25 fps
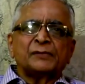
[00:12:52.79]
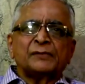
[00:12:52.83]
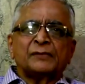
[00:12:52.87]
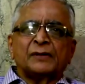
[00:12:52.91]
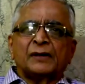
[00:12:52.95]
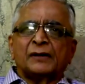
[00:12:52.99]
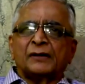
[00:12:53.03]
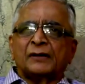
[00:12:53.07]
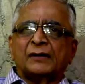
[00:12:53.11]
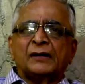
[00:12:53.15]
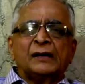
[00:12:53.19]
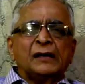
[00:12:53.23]

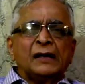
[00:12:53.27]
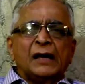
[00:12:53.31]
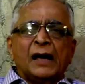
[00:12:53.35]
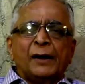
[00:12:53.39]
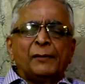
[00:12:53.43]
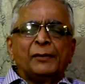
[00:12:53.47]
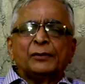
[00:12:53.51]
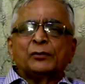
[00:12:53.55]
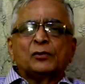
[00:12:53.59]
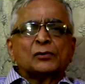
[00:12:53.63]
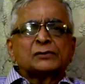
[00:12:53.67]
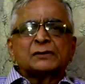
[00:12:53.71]

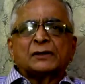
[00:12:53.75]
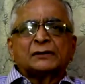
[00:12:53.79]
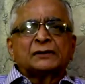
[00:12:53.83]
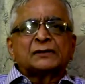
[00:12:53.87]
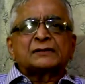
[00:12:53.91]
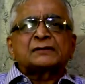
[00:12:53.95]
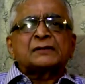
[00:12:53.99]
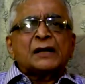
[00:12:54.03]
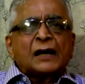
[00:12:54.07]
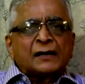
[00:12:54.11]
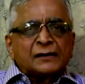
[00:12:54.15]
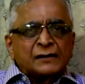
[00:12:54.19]
Those are the
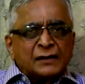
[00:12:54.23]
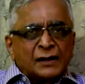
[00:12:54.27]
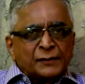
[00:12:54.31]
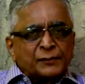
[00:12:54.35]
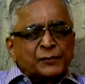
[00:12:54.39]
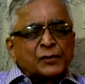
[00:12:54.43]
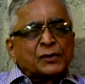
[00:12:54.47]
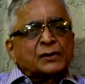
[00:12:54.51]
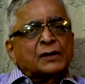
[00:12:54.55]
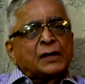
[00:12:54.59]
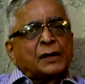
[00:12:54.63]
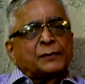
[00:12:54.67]
standard
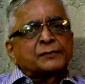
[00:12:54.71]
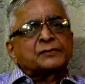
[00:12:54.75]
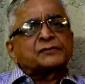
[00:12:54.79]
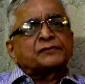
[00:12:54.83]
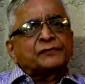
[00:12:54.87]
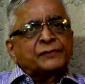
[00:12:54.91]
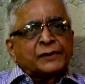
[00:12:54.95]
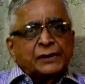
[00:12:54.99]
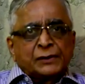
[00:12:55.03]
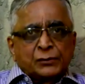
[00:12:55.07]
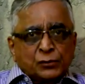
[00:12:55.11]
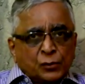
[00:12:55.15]
programs
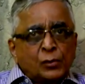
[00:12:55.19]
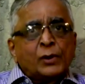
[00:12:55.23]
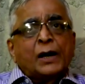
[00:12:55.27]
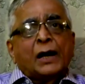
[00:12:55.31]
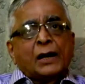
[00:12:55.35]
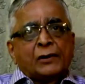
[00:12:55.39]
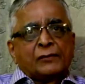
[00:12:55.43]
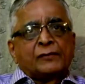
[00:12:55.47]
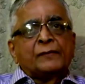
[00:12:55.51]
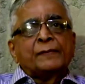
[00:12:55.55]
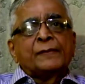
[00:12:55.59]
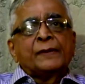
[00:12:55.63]
we do
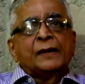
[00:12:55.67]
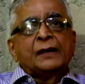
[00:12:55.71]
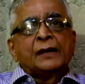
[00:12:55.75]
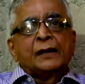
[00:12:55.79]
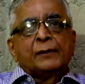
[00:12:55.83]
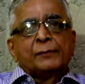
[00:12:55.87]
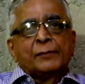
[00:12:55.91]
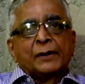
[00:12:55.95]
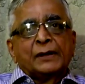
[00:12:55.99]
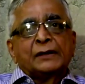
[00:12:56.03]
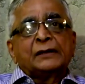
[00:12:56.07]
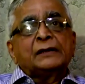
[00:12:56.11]
have.
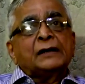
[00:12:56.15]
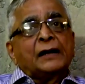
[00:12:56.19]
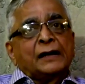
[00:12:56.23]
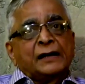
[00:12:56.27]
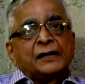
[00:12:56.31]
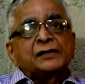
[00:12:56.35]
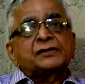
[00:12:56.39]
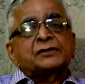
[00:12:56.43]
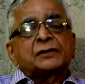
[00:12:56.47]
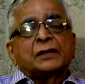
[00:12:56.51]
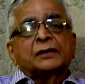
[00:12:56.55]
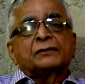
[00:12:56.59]
But in
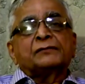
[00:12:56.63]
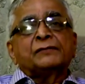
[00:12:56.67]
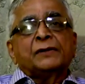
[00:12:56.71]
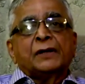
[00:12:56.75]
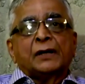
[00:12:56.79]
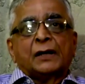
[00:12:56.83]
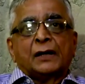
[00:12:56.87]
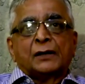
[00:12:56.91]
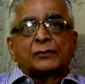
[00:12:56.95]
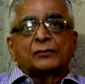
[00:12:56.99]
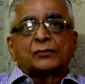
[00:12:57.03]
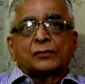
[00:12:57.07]
addition, we
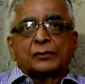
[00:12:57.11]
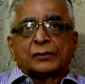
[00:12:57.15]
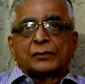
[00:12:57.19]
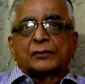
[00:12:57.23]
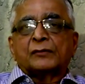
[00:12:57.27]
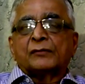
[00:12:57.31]
have to